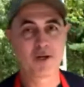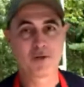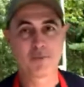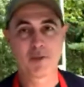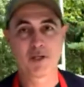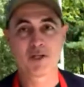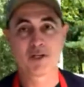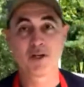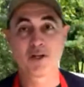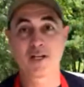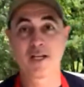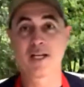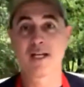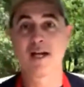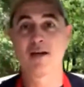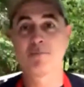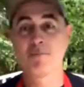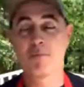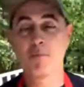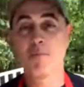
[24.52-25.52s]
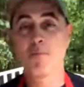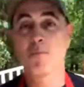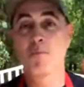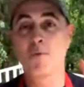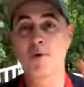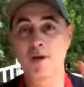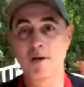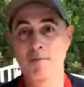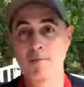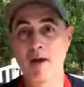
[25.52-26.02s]
going to be cooking up
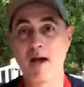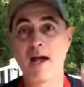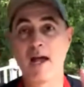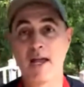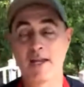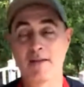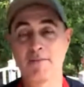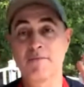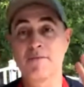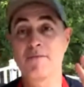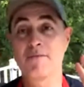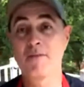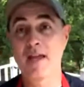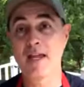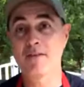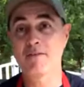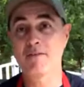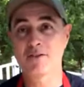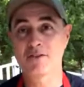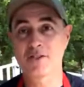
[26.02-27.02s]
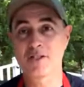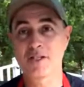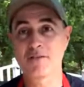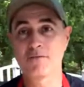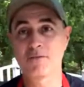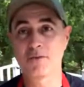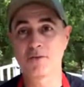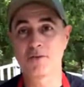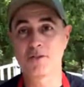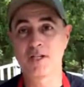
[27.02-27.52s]
one of my favorite
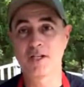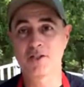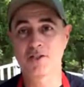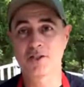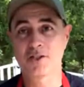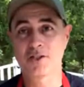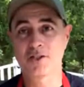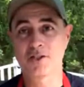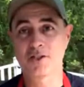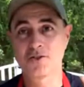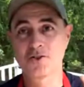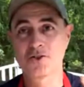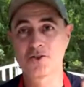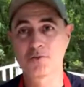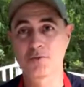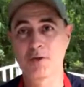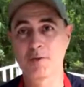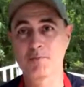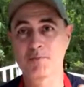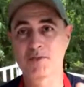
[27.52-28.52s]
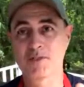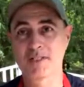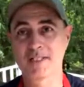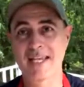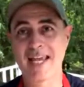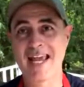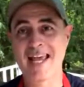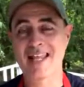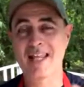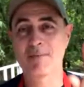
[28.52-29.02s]
seafood dishes, shrimp,
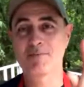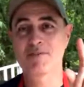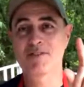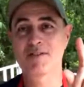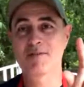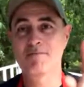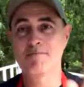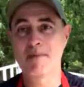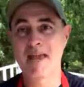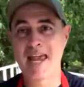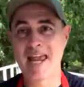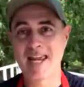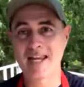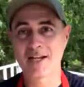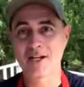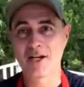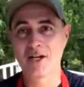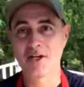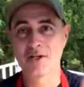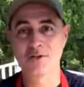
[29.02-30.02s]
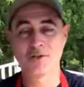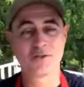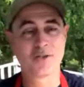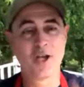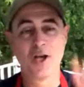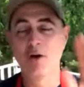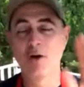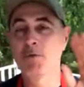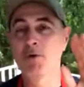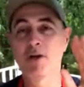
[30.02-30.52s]
scallops, and mangoes.